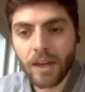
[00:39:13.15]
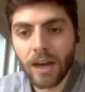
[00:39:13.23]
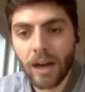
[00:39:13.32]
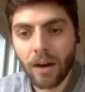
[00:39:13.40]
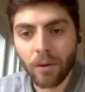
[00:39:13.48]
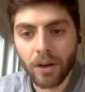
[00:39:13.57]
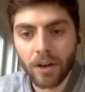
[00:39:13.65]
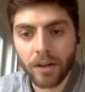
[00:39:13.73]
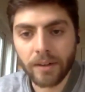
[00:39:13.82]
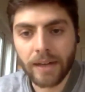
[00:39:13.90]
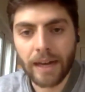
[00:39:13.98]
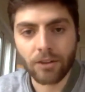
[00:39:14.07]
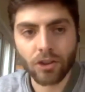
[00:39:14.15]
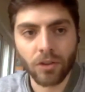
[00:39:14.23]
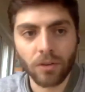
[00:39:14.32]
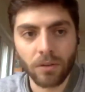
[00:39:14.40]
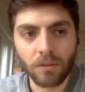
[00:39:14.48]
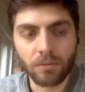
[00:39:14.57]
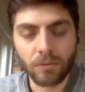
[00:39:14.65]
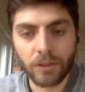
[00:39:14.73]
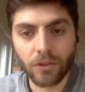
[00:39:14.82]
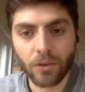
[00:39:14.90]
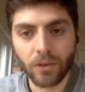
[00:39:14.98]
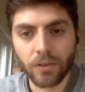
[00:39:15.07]
our natural
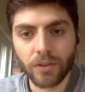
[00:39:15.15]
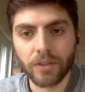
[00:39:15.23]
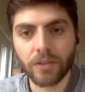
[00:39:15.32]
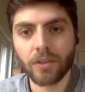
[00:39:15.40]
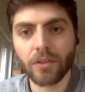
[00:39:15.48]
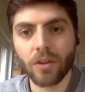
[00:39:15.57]
resources.